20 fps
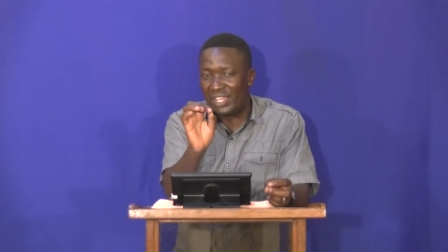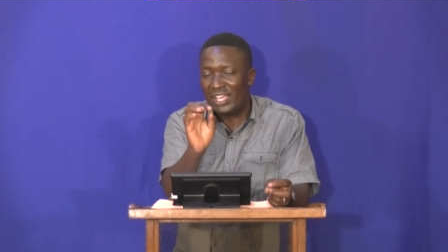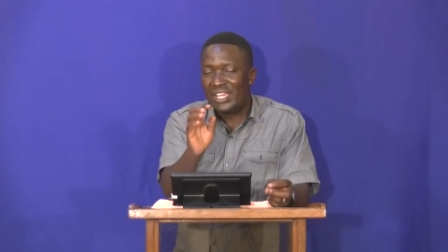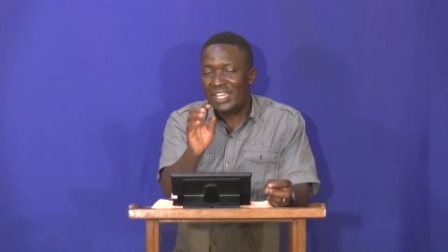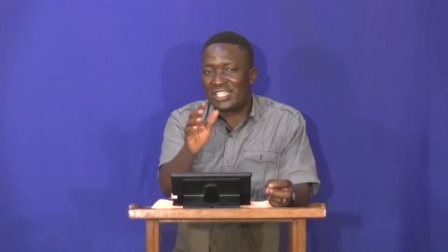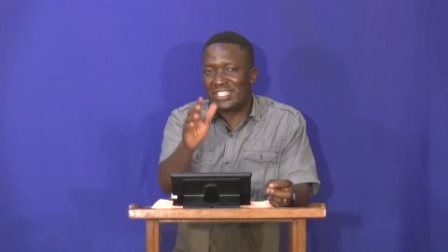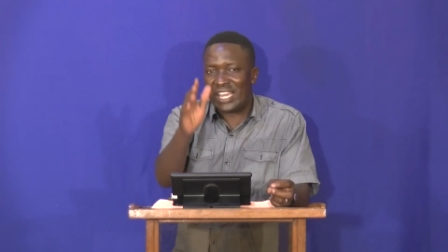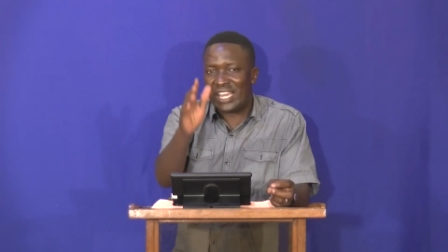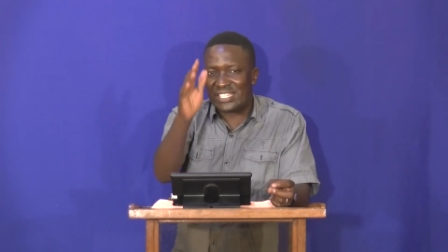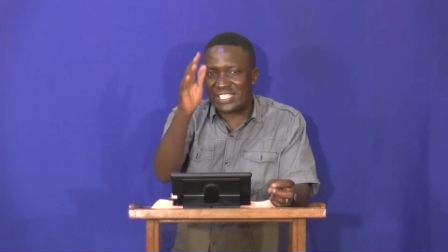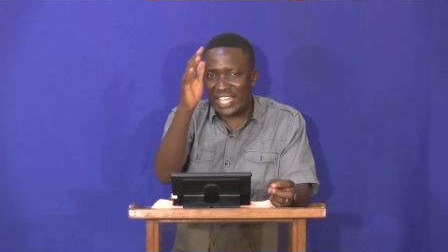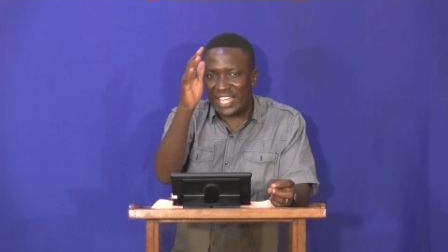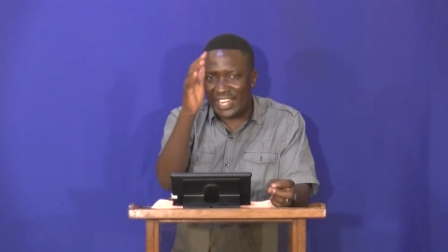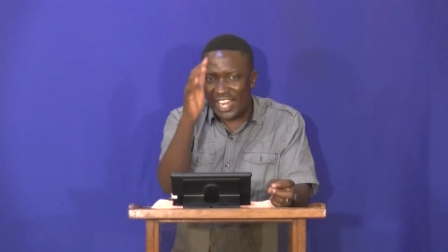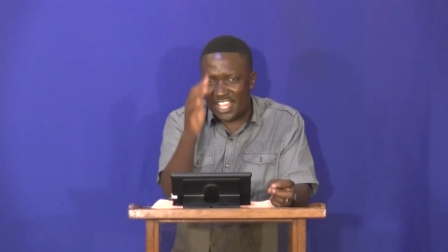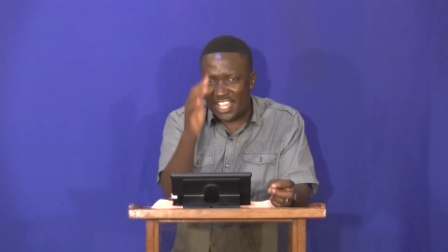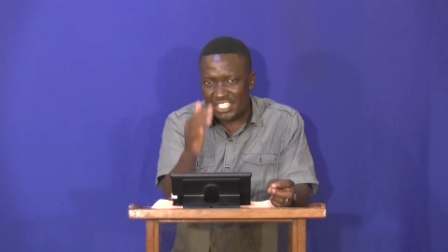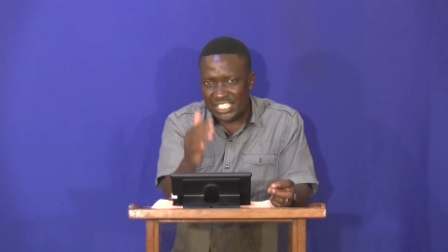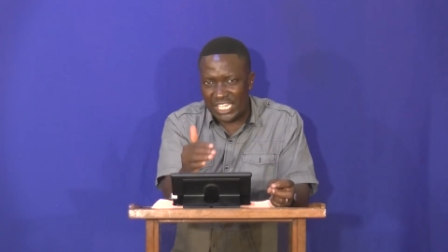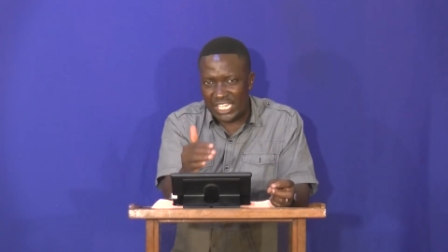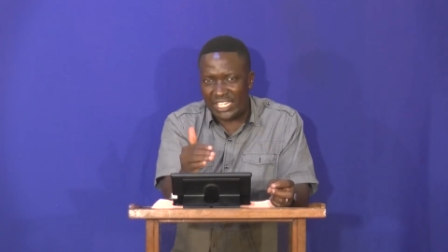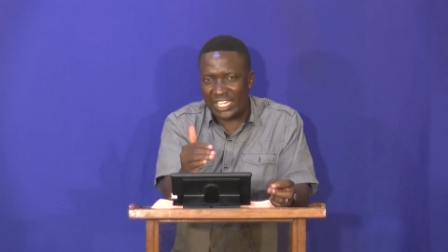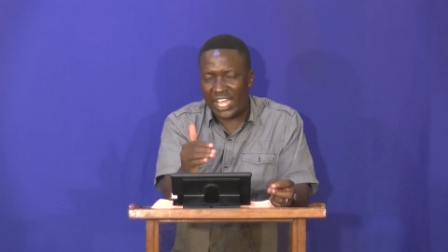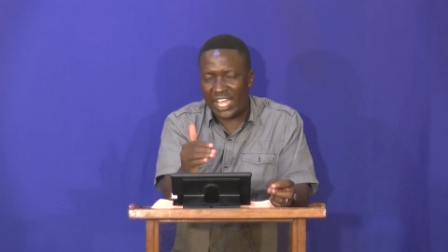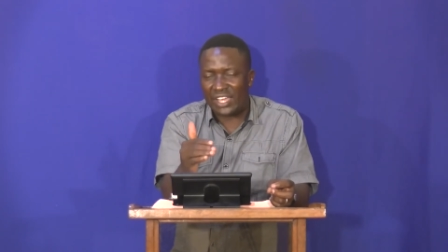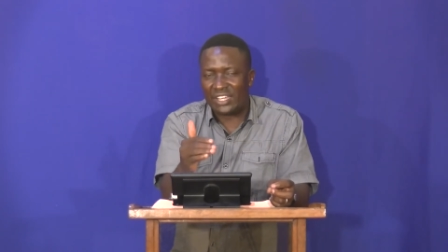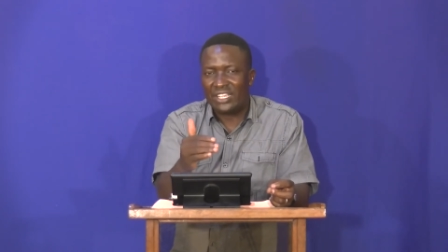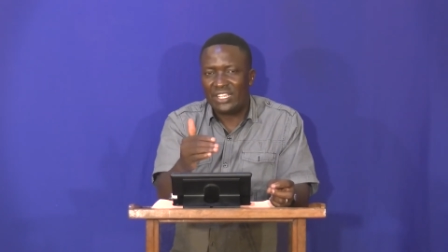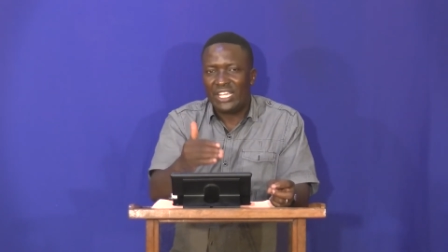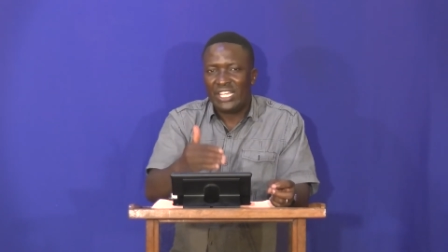He has an
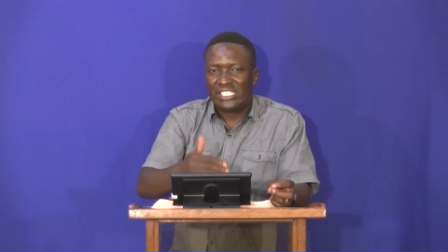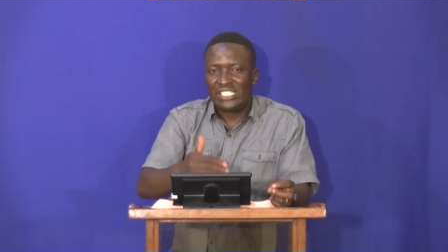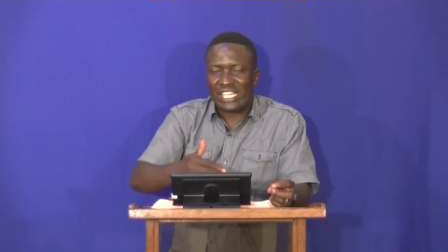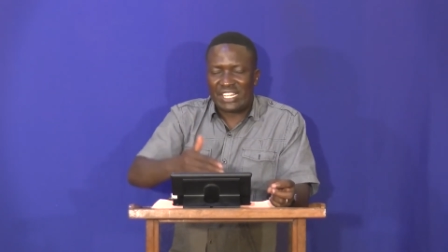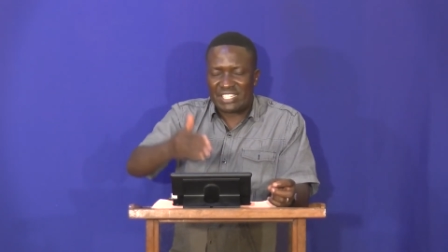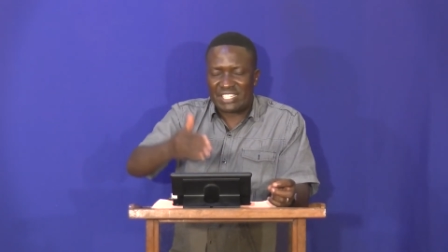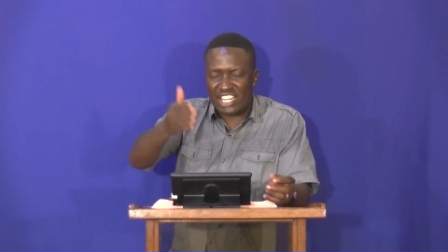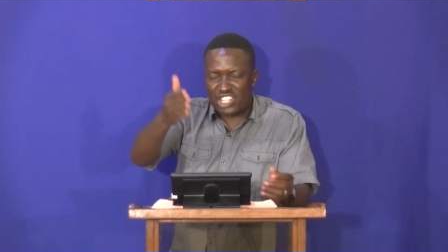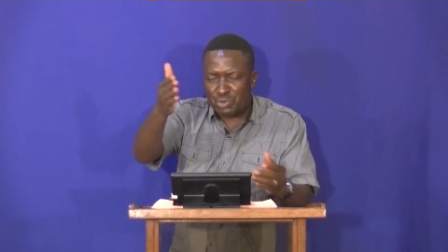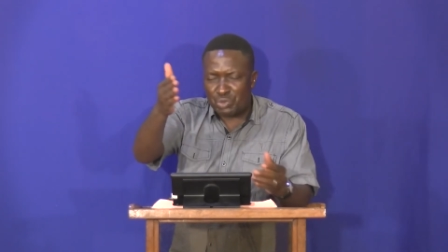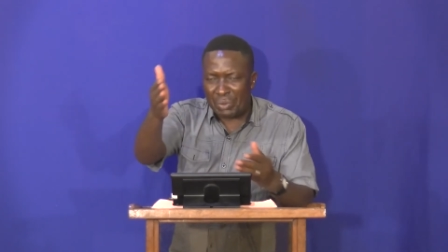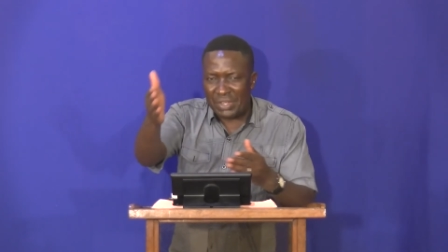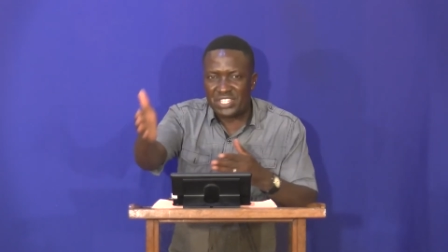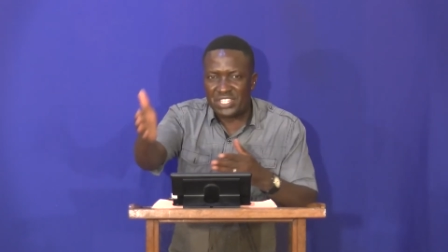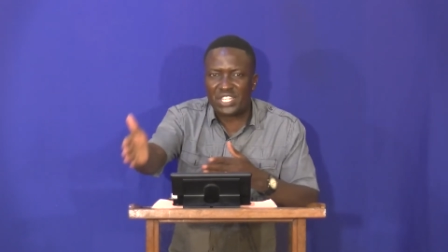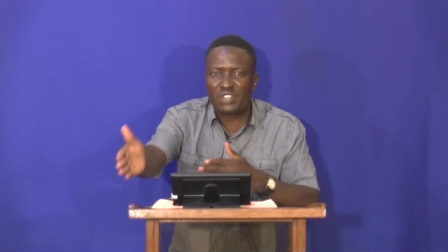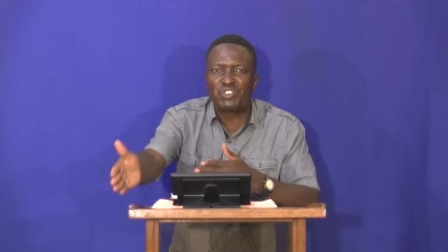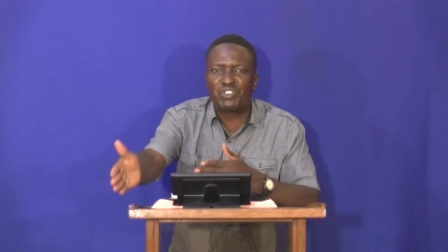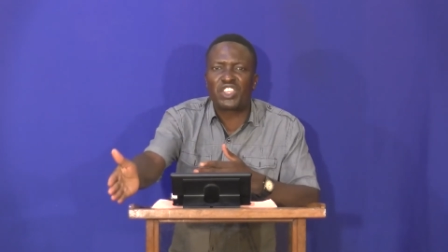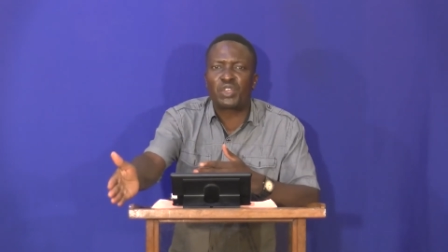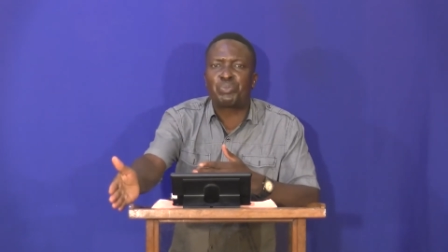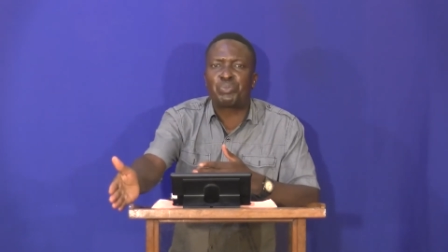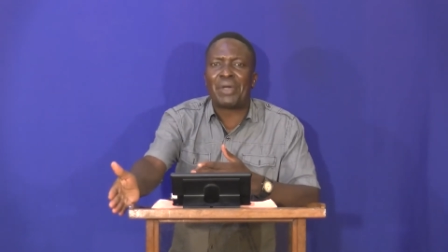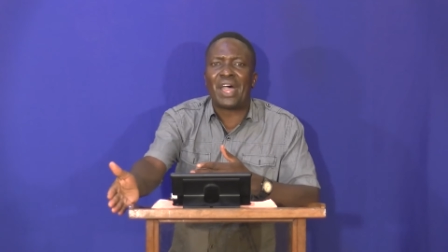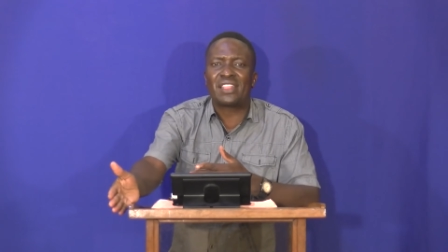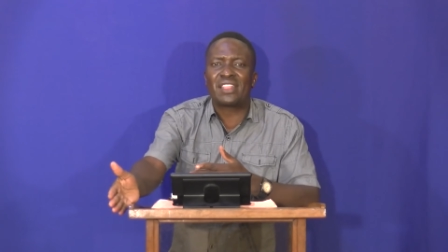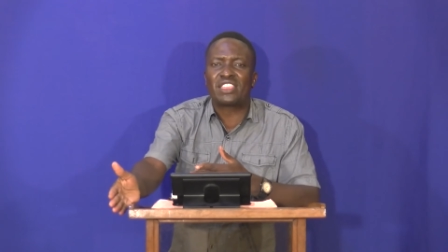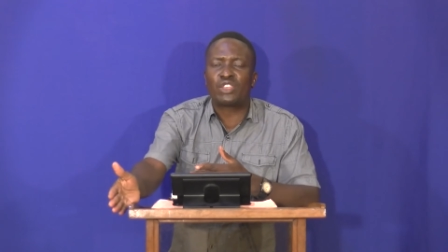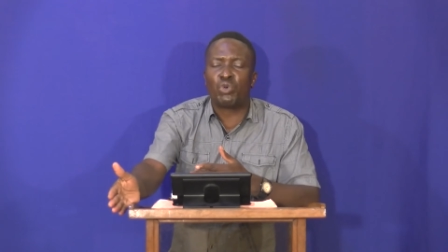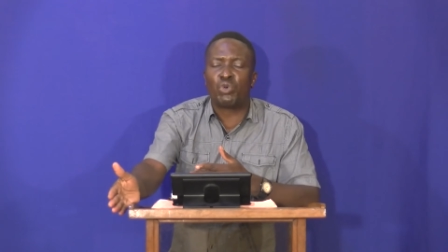agenda. He has a specific
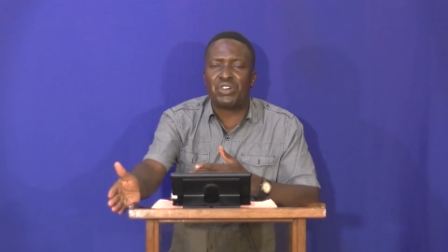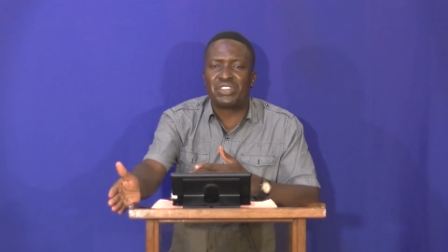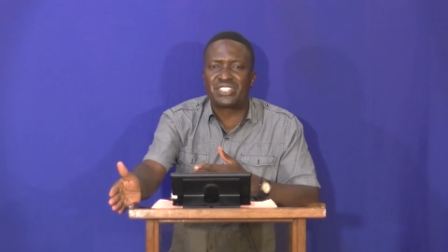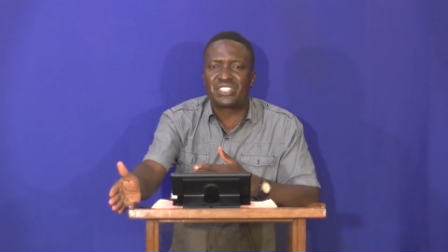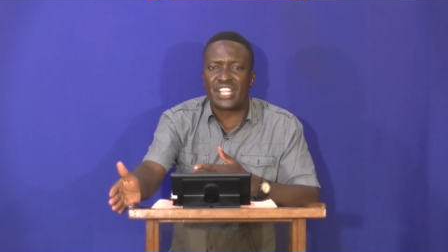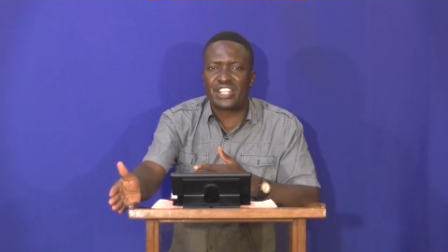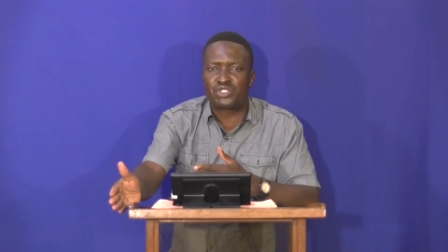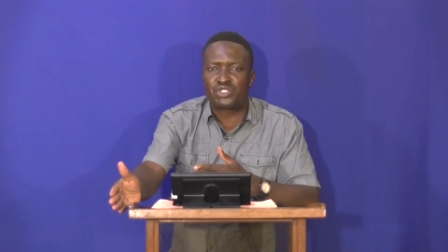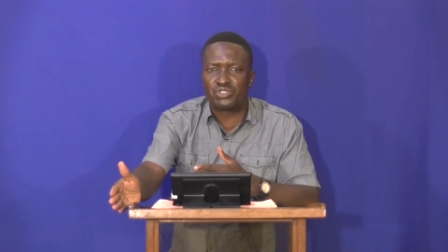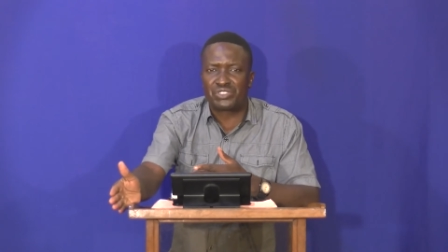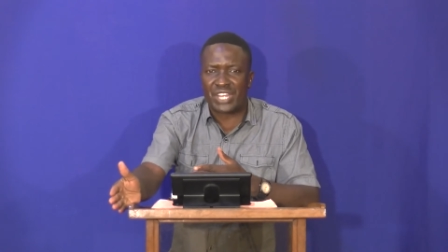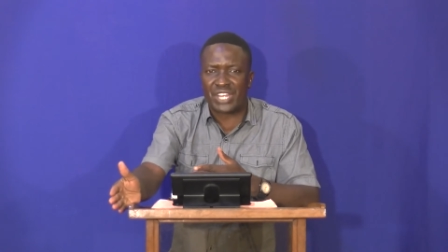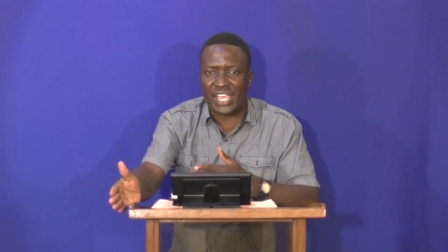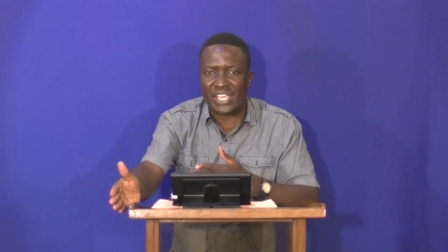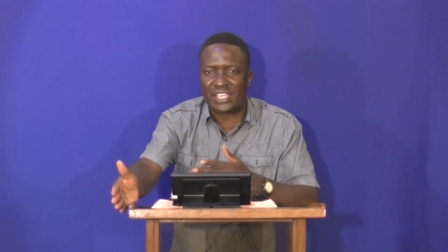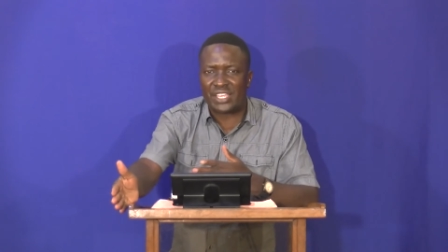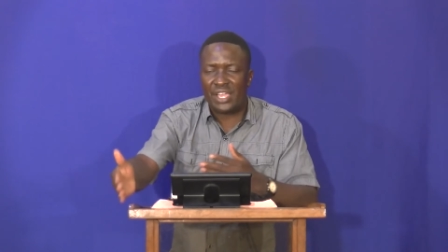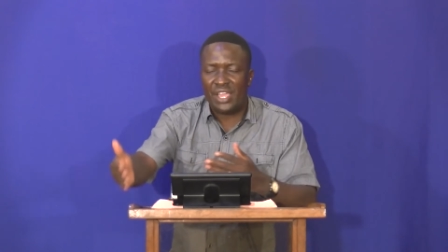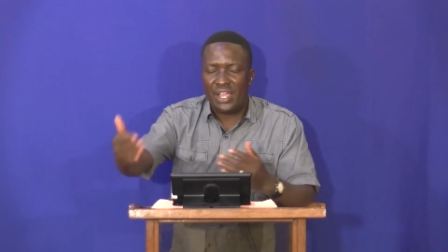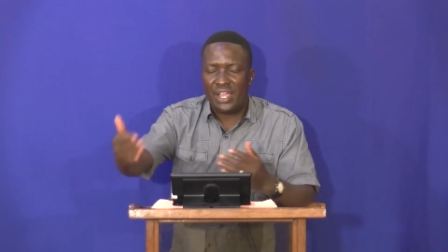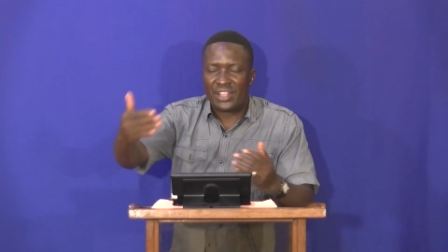path He wants us to take,